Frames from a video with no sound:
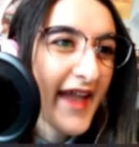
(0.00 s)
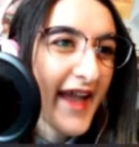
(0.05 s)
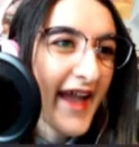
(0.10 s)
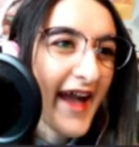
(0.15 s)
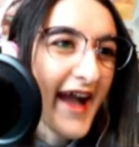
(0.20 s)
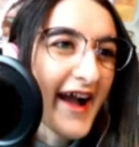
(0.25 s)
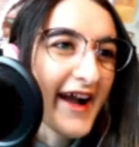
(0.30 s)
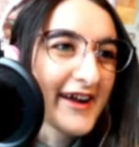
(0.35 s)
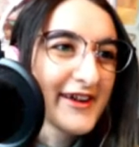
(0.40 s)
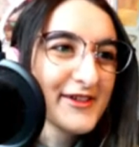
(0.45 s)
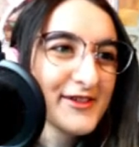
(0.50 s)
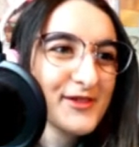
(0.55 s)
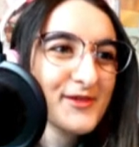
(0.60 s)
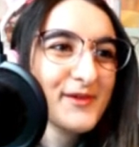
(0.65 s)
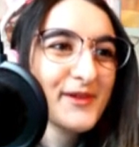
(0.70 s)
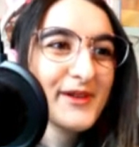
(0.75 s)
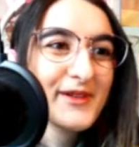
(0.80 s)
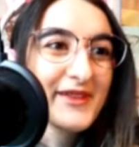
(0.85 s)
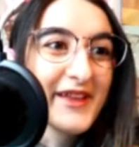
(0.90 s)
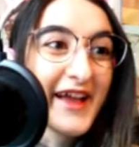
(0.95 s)

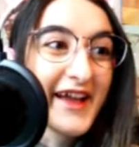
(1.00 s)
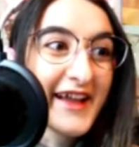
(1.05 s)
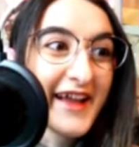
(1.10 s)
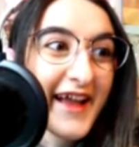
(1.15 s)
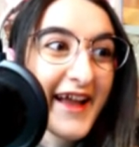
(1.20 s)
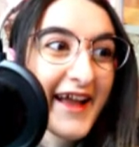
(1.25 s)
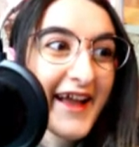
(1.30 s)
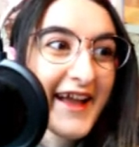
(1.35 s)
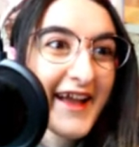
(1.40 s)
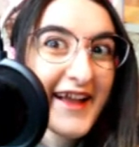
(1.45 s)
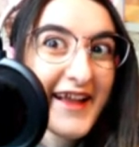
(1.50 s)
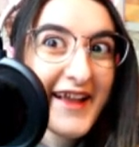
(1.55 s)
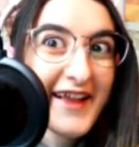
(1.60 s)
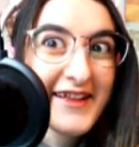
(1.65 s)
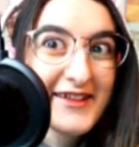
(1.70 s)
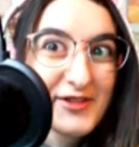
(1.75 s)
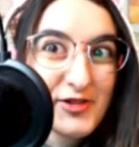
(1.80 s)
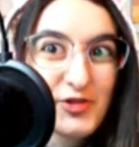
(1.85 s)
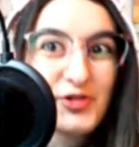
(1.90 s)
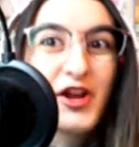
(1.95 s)
actual like
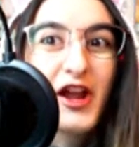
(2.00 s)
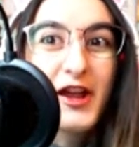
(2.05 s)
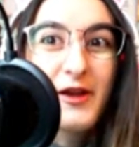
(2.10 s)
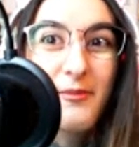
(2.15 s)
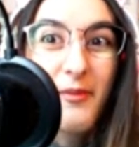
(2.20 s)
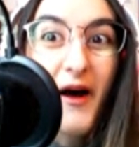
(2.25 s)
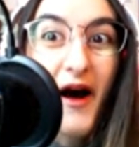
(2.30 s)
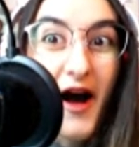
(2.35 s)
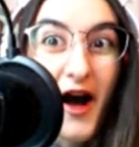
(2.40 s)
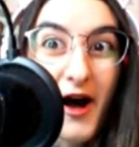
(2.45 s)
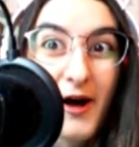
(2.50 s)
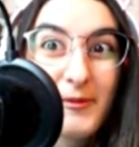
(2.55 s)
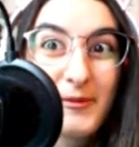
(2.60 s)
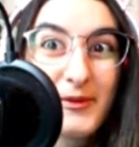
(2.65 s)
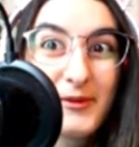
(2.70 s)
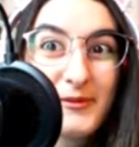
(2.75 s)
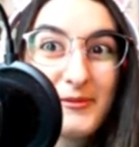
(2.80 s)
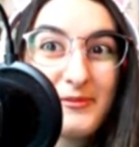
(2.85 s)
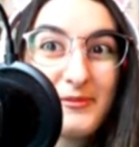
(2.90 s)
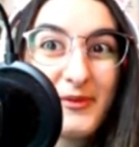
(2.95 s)
J-pop
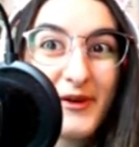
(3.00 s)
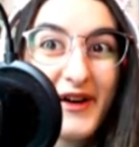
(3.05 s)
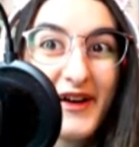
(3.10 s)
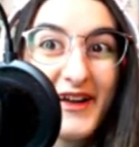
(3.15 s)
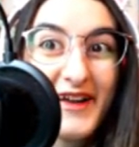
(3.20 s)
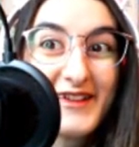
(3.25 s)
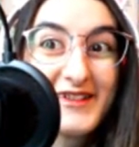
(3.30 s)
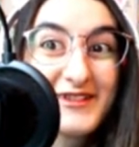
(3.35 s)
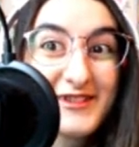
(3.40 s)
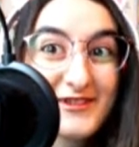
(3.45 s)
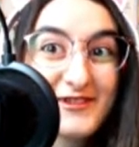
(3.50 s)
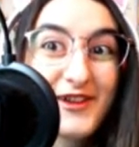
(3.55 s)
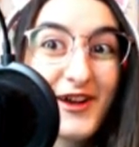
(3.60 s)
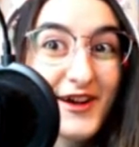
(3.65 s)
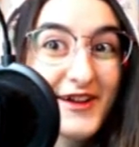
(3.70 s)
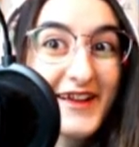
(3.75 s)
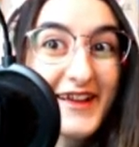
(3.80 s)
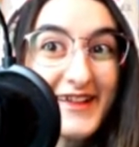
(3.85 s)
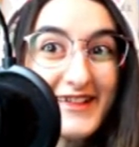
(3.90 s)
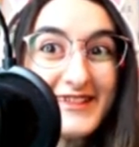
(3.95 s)
but
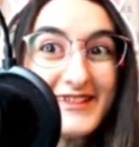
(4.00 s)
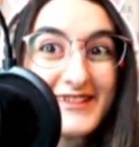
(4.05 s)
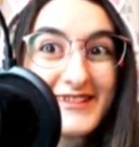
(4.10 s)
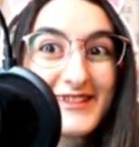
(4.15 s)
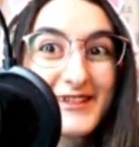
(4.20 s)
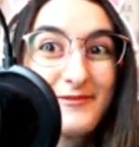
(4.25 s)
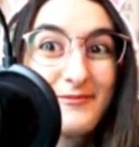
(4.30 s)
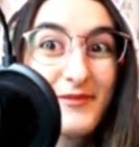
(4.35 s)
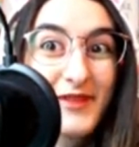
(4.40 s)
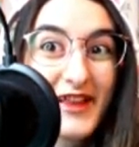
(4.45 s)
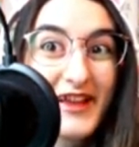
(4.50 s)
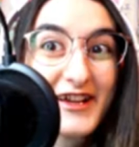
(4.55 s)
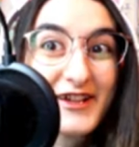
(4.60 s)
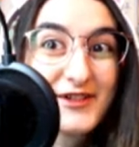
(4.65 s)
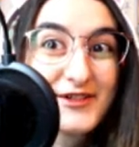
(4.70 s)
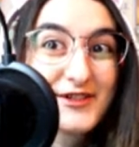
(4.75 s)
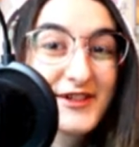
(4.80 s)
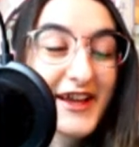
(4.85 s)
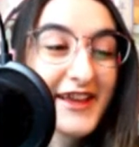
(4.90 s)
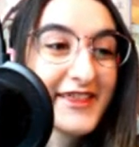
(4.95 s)
sung in
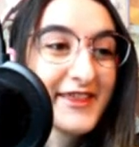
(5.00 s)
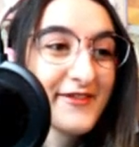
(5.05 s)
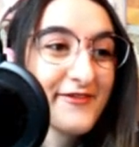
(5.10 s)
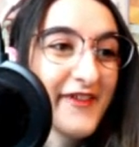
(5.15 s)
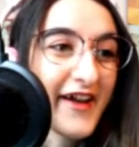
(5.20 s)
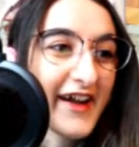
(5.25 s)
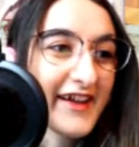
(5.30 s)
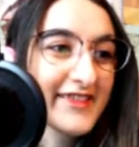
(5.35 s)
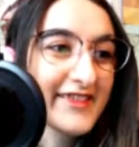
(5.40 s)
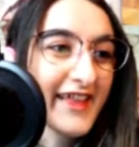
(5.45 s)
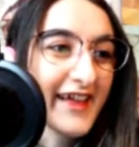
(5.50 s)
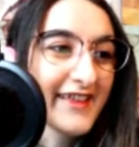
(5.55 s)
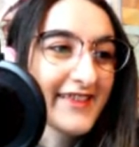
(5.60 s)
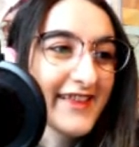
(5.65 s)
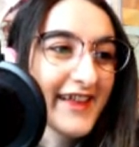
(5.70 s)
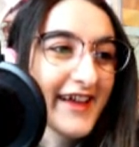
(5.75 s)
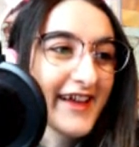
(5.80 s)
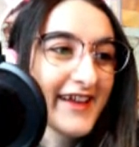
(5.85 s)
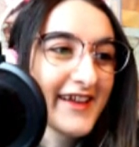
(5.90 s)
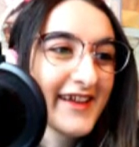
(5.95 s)
Simlish, and the fact that
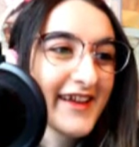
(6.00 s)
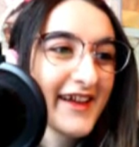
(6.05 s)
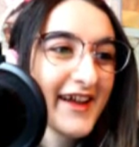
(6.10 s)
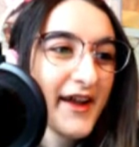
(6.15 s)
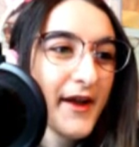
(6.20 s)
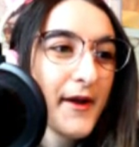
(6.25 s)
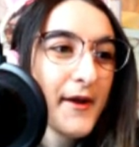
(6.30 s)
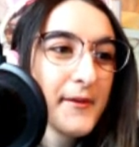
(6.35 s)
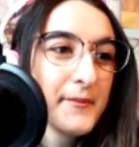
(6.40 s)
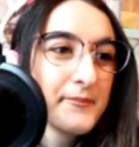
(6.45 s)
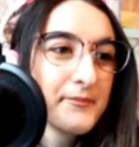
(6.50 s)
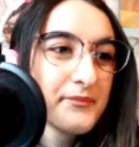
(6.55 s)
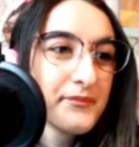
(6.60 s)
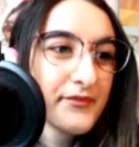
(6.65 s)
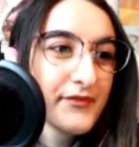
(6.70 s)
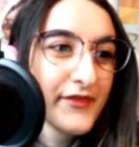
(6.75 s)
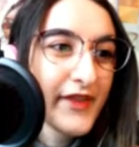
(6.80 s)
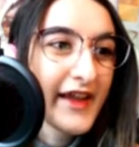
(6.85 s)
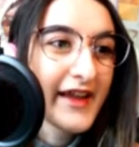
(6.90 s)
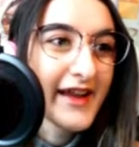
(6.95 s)
like
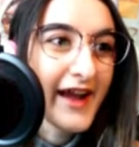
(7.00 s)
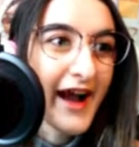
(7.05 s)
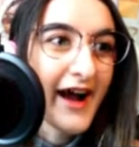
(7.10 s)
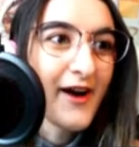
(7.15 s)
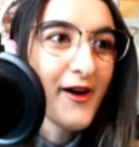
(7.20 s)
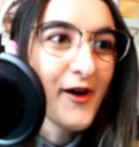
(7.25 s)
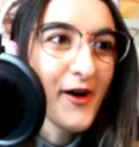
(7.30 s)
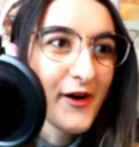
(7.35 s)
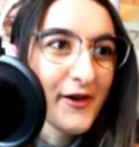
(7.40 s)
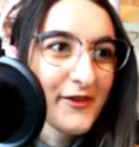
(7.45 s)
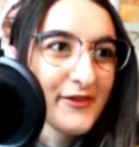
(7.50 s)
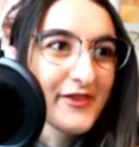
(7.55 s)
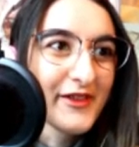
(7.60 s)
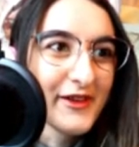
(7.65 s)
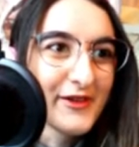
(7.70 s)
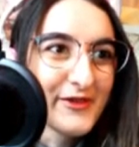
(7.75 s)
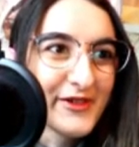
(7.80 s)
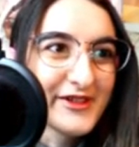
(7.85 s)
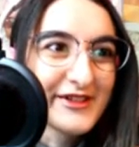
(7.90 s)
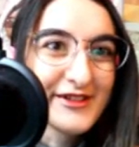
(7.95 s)
they got all of
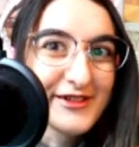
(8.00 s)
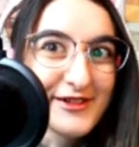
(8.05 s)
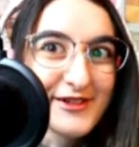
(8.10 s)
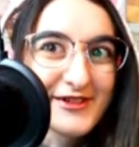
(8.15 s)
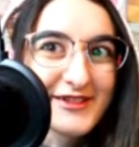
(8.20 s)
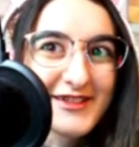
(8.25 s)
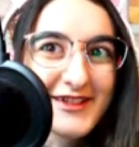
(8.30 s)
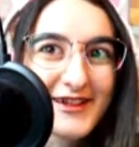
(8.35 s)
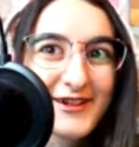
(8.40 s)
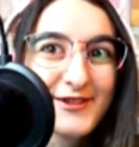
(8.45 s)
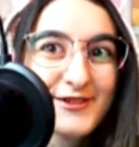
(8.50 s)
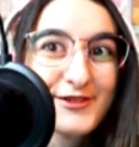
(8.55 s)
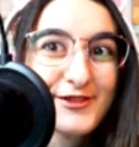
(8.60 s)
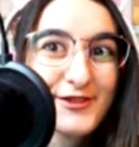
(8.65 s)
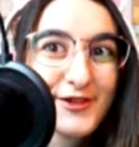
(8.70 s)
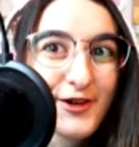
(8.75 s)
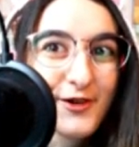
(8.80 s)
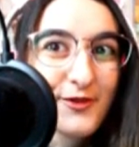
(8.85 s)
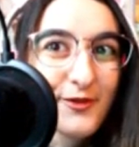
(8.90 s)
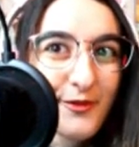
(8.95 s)
the original singers
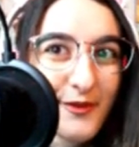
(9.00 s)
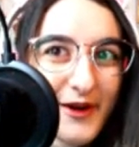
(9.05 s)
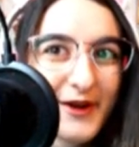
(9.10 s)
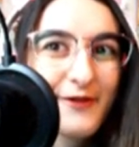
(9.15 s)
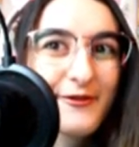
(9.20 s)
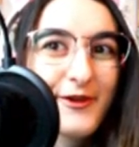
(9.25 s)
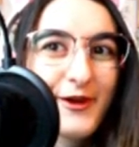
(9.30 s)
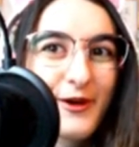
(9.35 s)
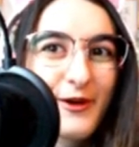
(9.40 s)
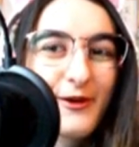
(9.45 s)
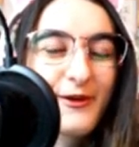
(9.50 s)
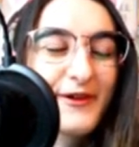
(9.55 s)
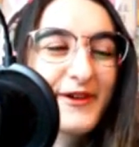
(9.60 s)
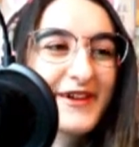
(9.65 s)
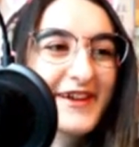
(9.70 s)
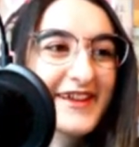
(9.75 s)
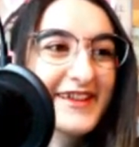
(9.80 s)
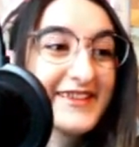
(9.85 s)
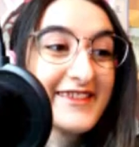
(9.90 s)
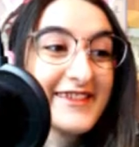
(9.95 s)
to
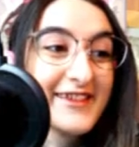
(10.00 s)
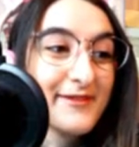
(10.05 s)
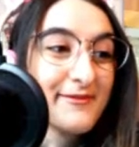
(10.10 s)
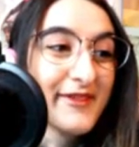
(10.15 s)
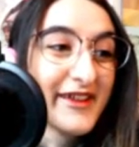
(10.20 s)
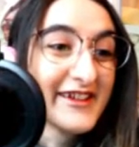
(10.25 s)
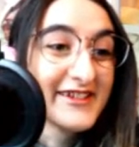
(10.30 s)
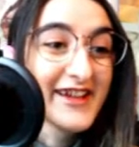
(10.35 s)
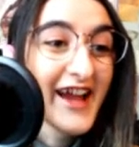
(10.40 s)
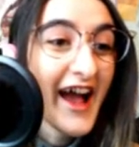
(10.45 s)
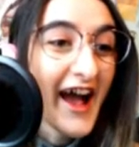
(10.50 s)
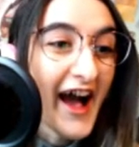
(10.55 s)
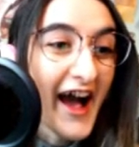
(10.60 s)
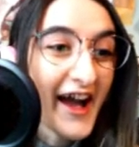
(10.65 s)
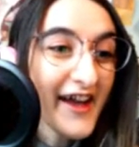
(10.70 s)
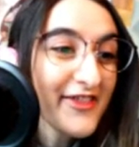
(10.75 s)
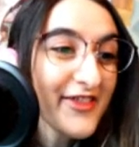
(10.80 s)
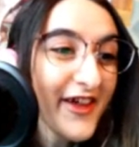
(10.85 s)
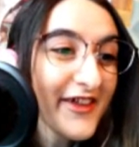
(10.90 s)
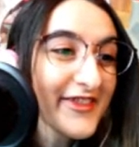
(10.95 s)
re-record in Simlish.
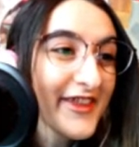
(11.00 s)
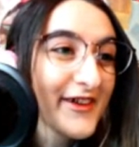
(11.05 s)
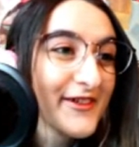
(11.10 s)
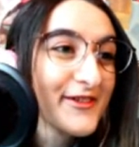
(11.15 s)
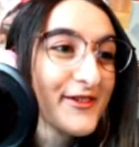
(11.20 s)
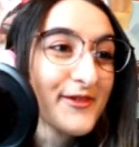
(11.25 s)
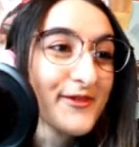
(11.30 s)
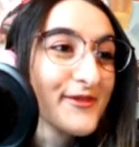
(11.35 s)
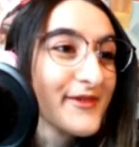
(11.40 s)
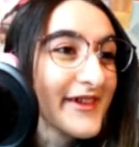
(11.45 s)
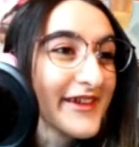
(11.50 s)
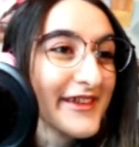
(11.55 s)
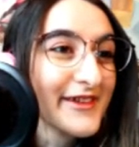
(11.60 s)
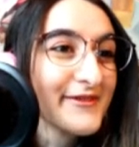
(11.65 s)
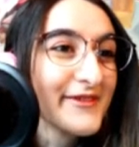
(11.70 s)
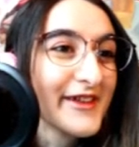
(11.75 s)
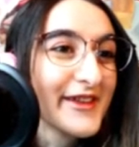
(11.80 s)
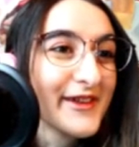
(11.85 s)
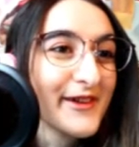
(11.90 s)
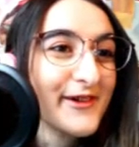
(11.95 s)
I thought that was really,
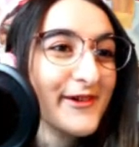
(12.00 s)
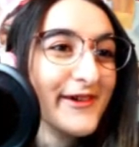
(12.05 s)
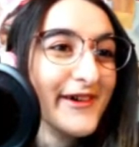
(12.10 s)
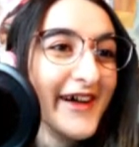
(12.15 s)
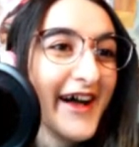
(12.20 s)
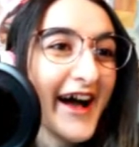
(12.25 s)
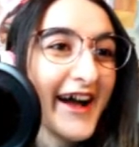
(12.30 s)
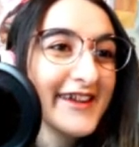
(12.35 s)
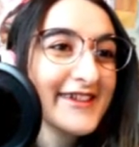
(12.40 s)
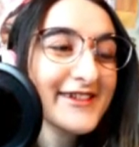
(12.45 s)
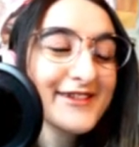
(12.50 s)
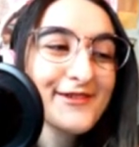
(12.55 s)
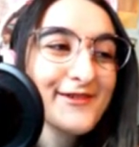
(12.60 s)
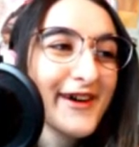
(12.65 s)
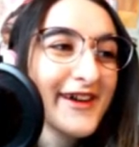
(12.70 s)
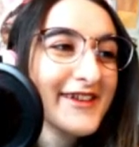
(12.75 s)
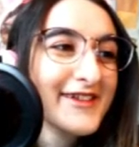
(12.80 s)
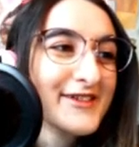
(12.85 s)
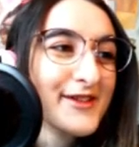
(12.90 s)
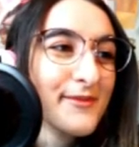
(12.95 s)
really cool. I just
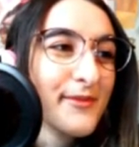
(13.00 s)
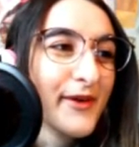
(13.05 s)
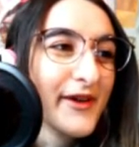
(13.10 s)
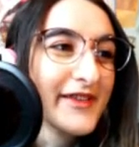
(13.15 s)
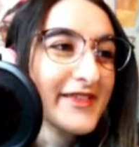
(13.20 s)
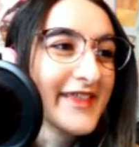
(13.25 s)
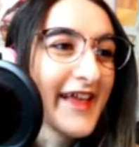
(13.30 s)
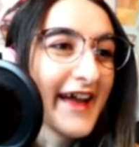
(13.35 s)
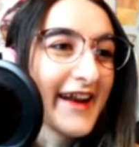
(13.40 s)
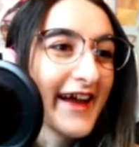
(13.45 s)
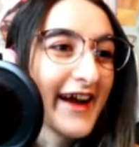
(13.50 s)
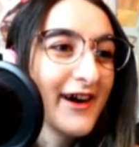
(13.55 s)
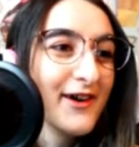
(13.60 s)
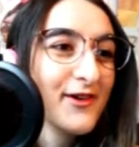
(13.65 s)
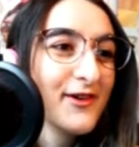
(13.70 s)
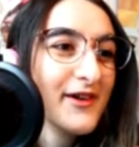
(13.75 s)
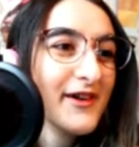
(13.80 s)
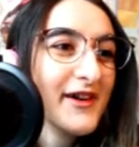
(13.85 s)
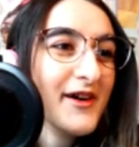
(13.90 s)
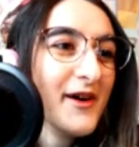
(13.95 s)
wanted to point that out,